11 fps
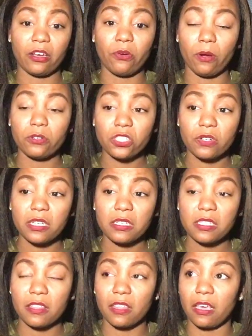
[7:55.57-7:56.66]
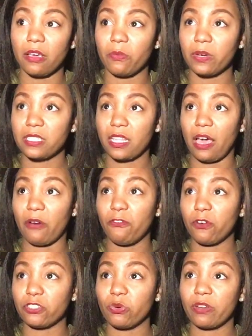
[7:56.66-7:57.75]
groceries, then what's that?
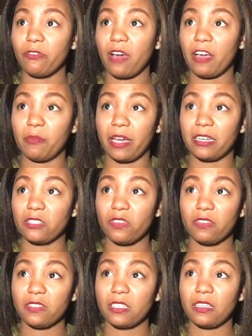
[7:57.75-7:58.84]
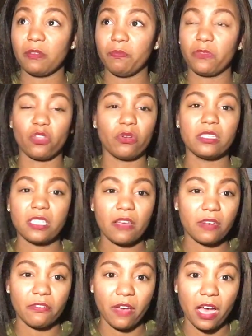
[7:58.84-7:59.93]
$425 minus 50,
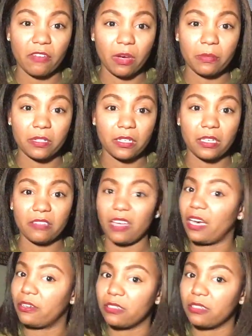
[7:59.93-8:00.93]
$375, I believe. I